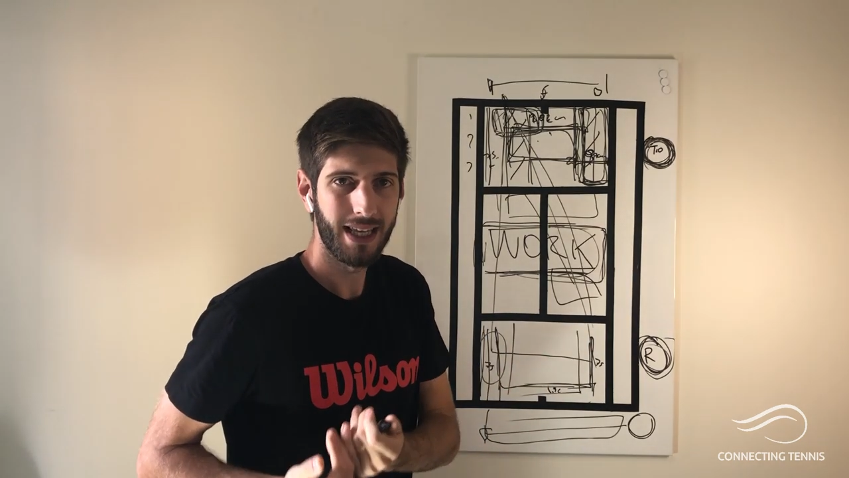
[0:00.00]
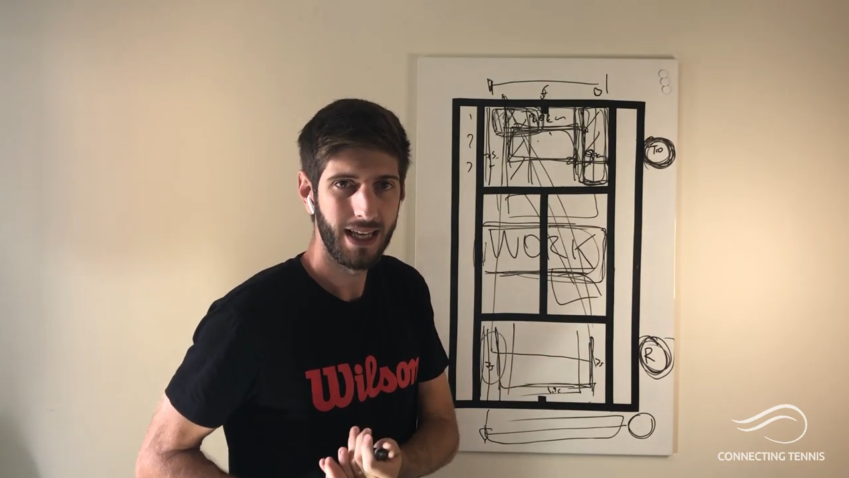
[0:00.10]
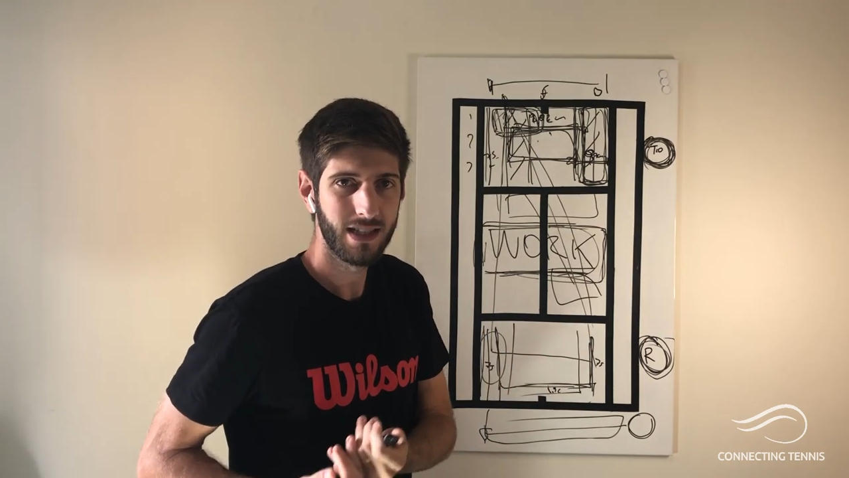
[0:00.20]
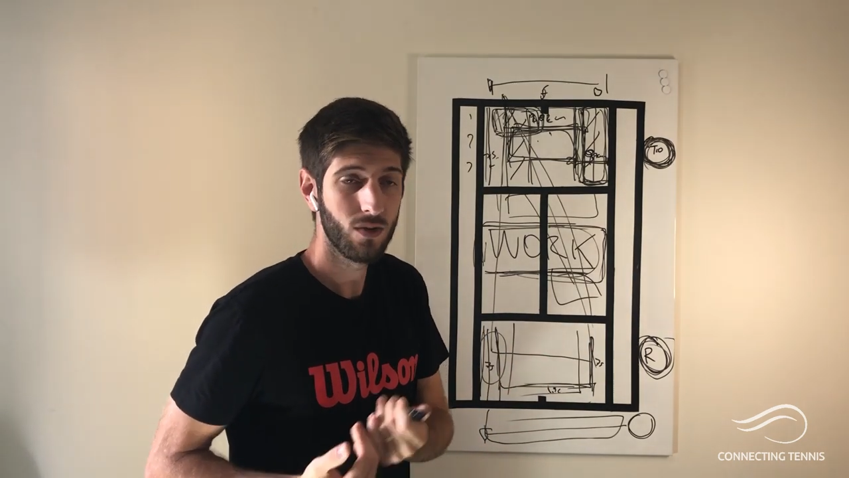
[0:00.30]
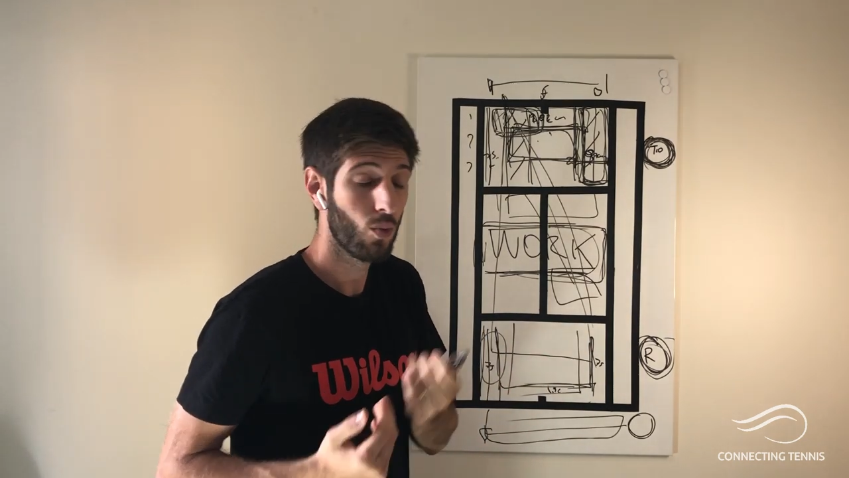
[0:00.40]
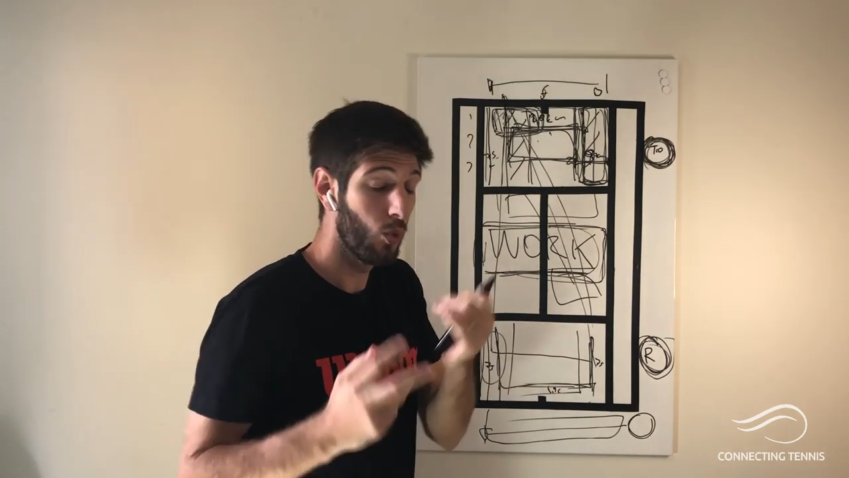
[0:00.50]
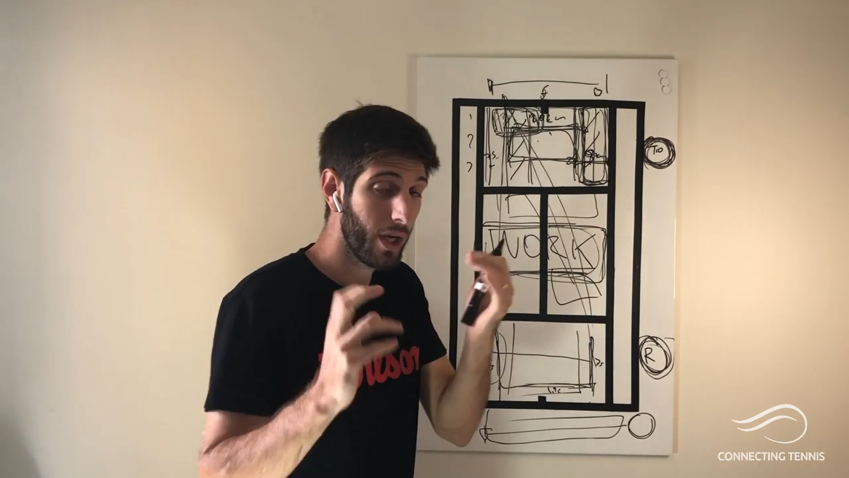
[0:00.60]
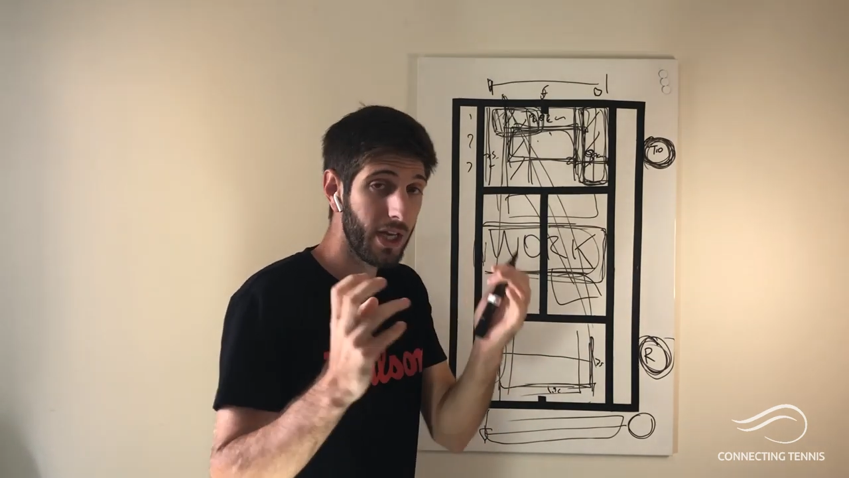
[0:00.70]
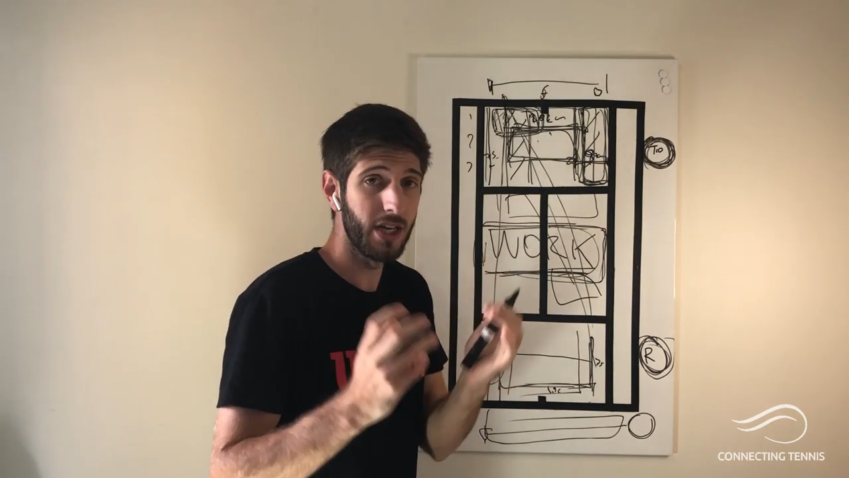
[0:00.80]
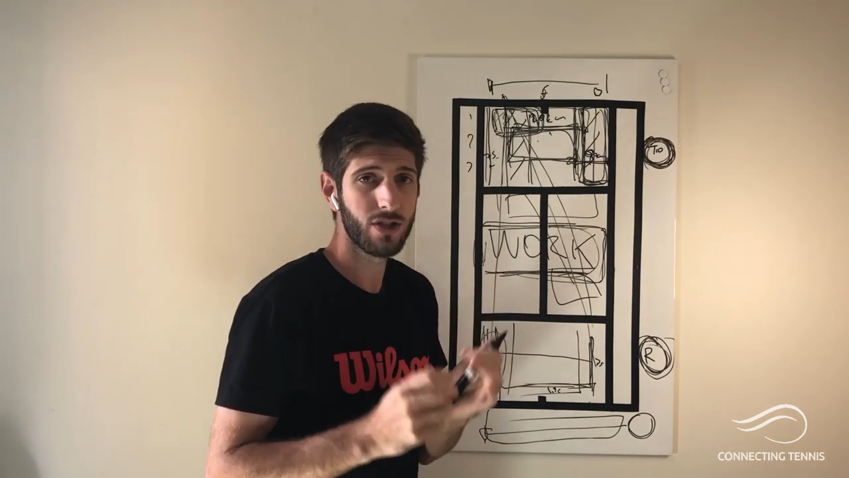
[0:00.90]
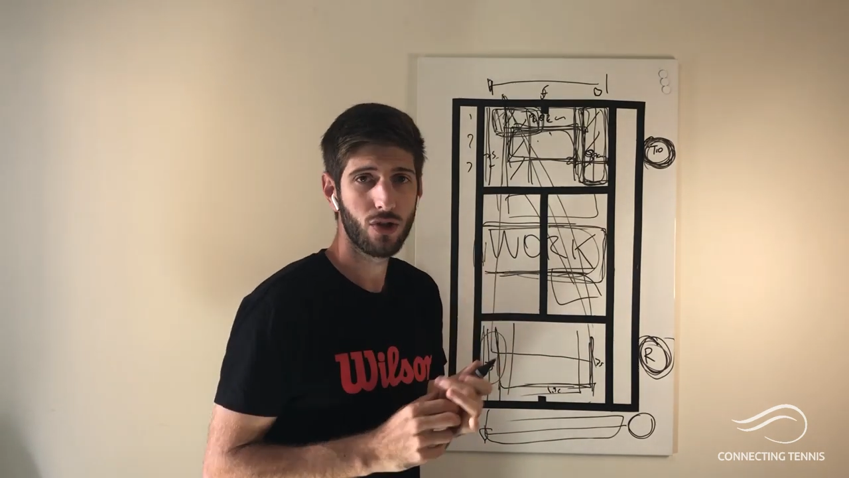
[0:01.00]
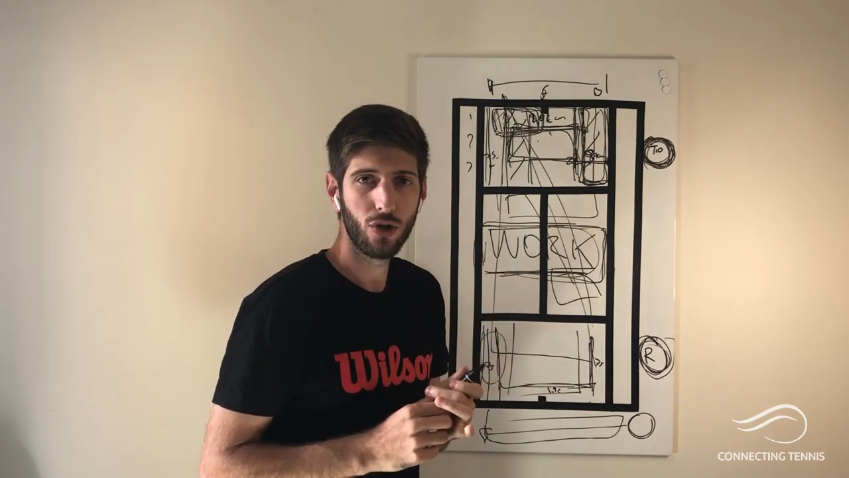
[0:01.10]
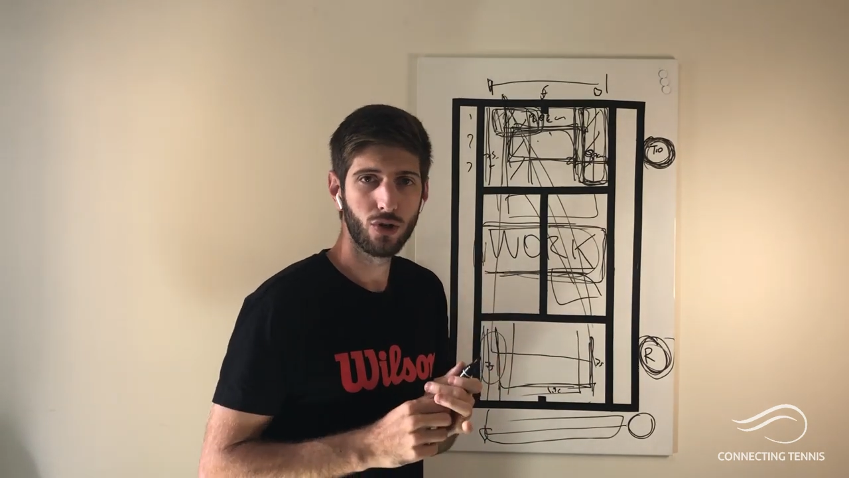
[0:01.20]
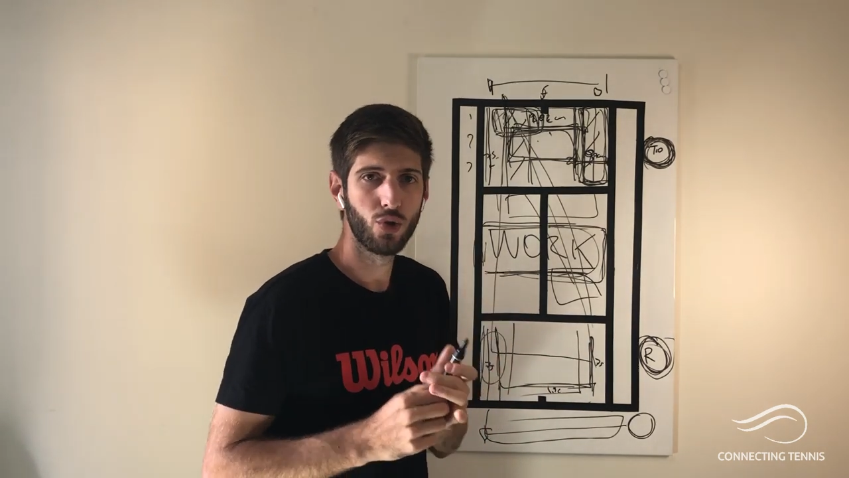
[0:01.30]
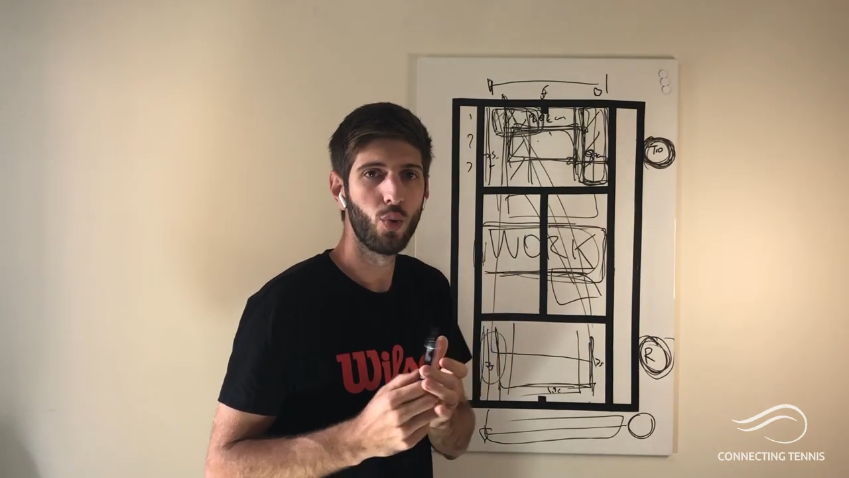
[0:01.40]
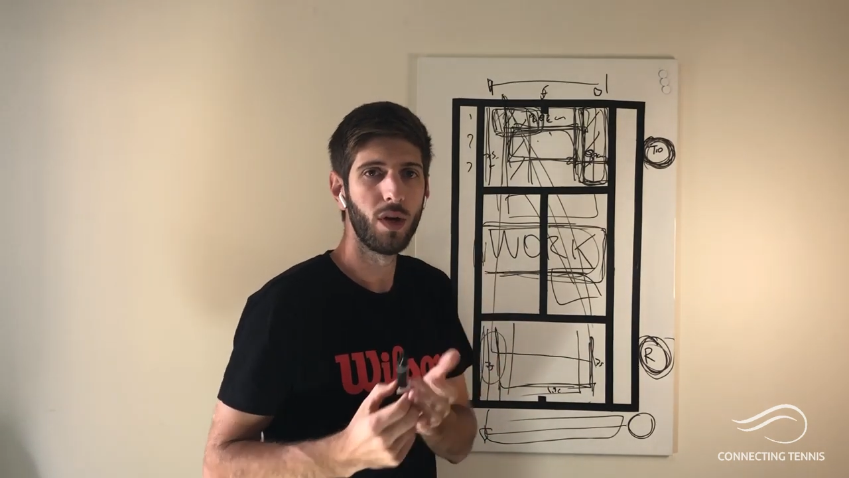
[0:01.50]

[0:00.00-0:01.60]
hit winners or to